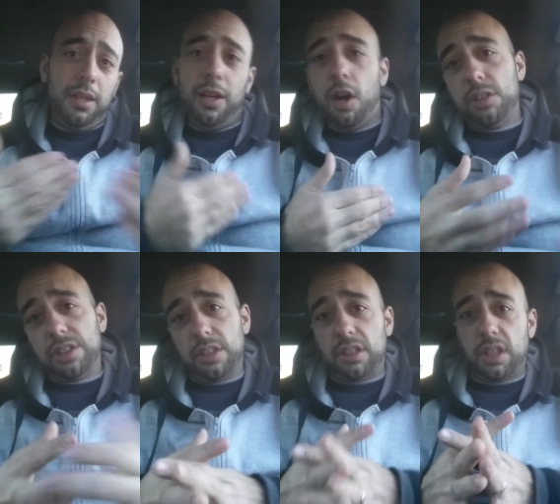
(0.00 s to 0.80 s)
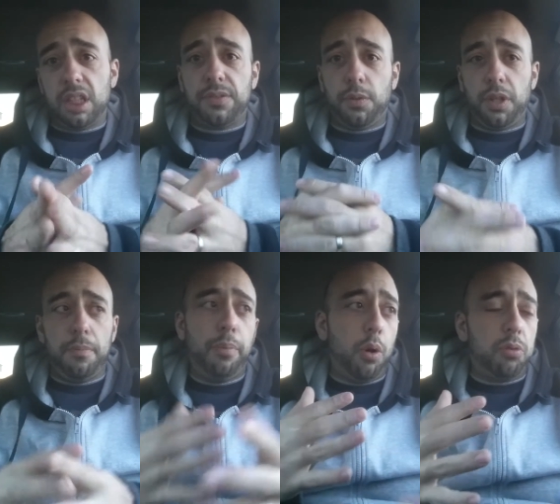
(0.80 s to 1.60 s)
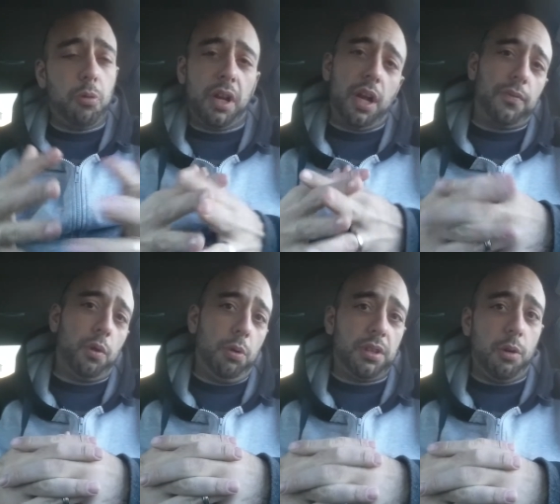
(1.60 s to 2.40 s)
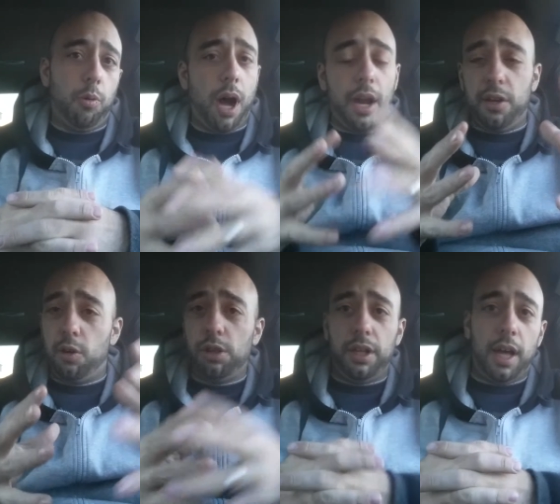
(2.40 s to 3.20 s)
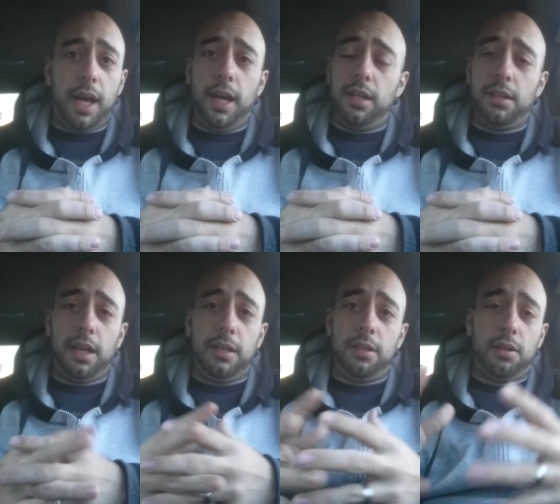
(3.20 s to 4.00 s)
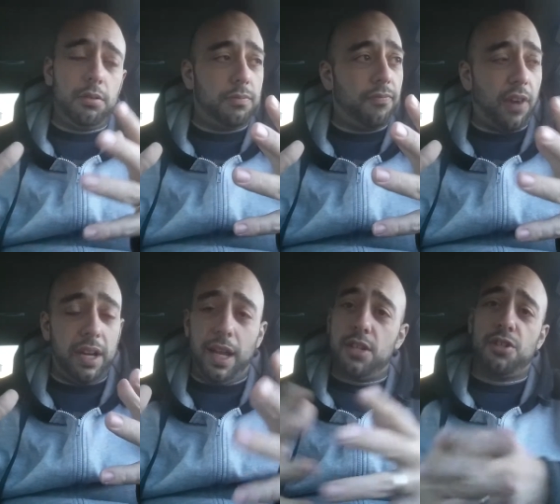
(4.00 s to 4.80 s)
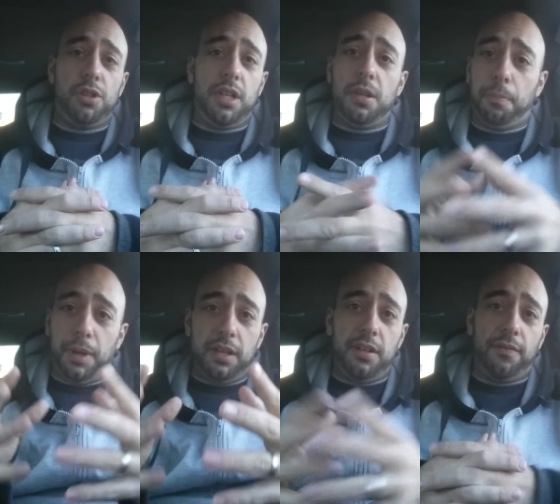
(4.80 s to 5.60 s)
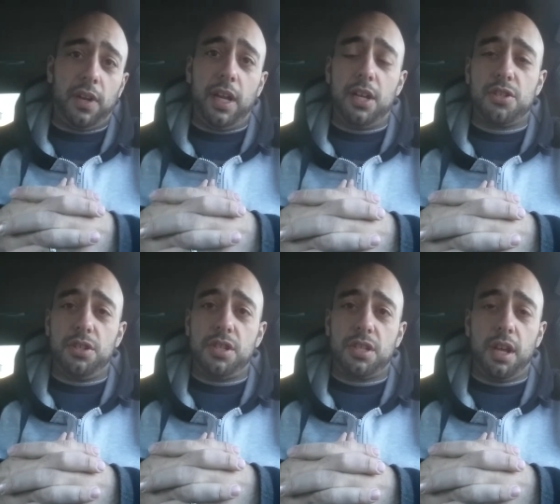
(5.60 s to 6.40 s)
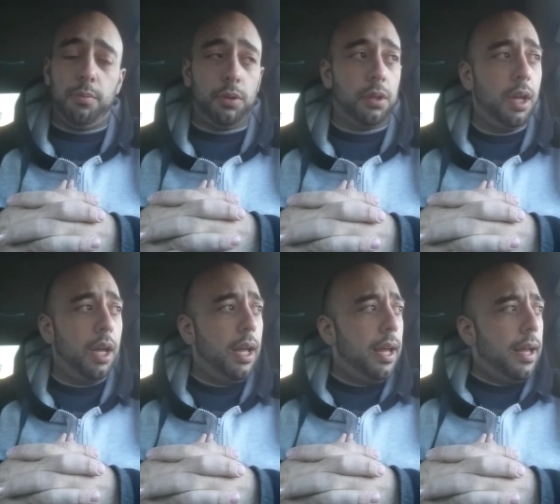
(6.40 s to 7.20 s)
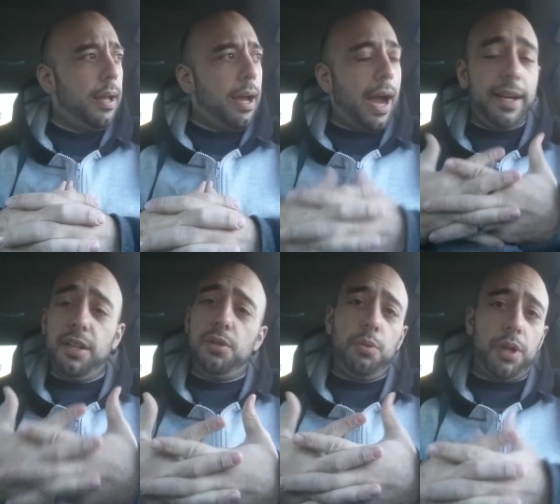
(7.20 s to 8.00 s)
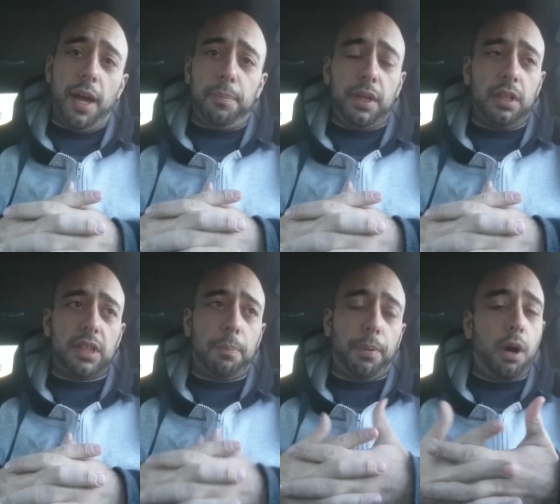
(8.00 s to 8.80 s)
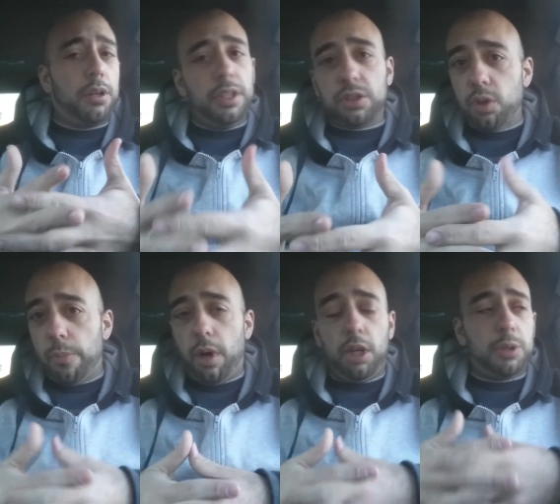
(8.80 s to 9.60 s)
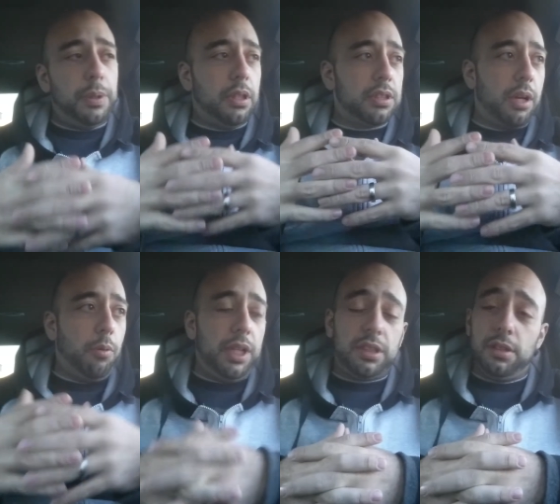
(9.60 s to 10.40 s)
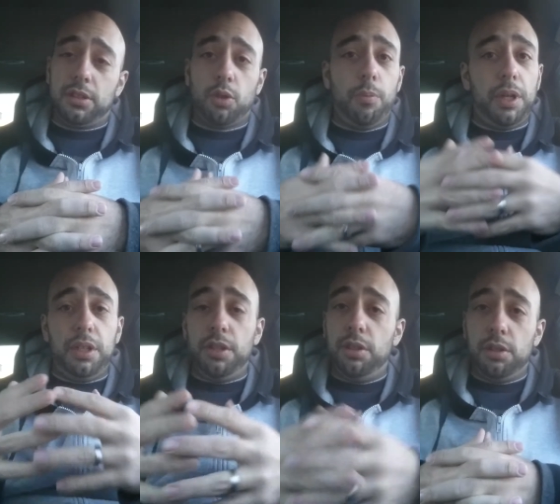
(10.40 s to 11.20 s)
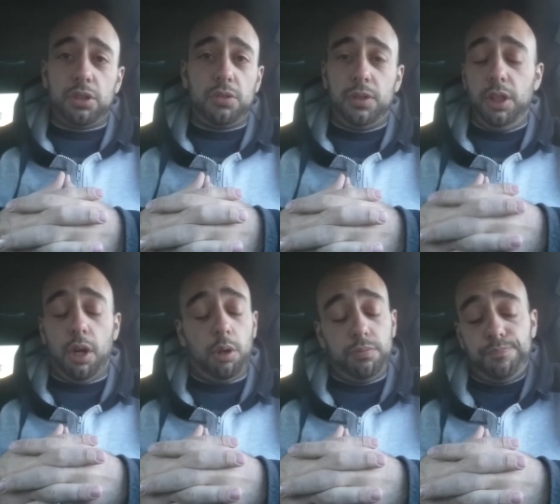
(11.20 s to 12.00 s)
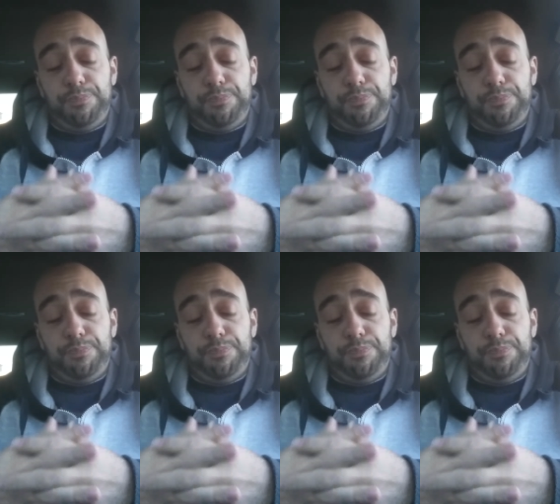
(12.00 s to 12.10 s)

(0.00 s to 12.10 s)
they are successful. They both went after what they wanted early on, and, and they're financially independent, financially stable. I didn't do that because I partied so much, because I wasted so many years, you know,